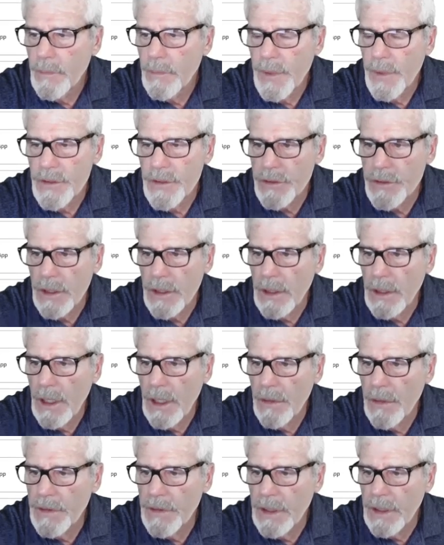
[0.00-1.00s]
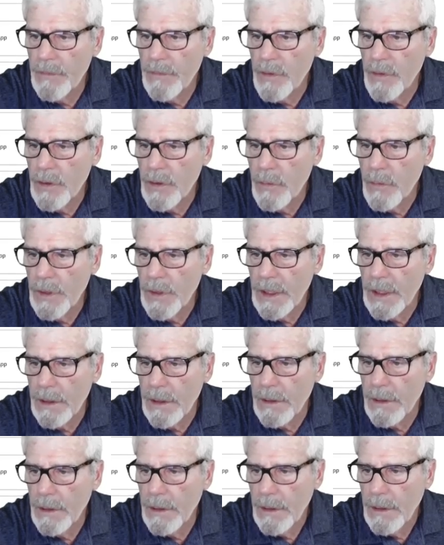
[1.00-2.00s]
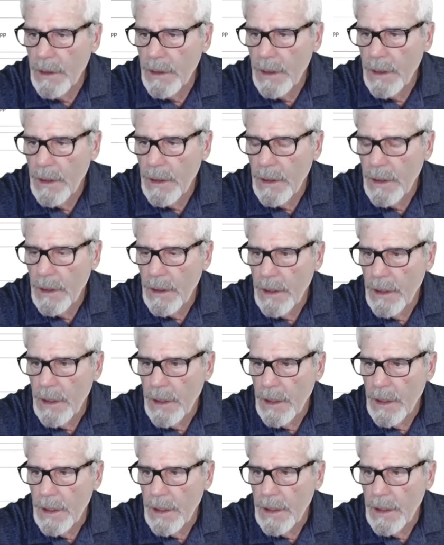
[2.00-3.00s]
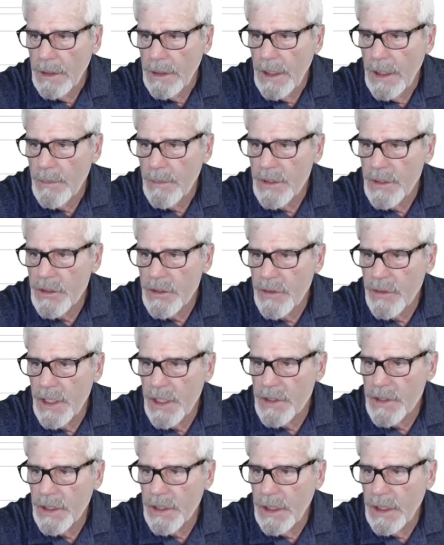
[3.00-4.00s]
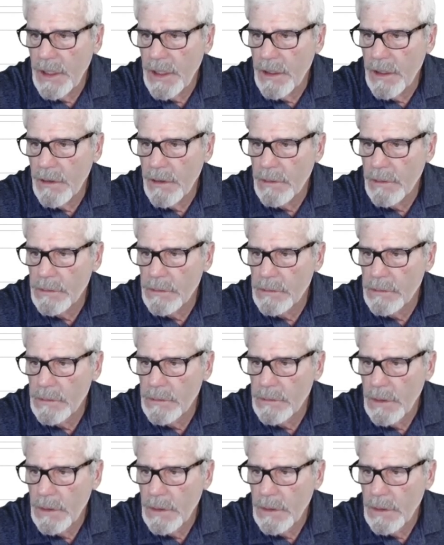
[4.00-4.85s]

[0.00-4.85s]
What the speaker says: go to personal health and give you a quick demonstration here.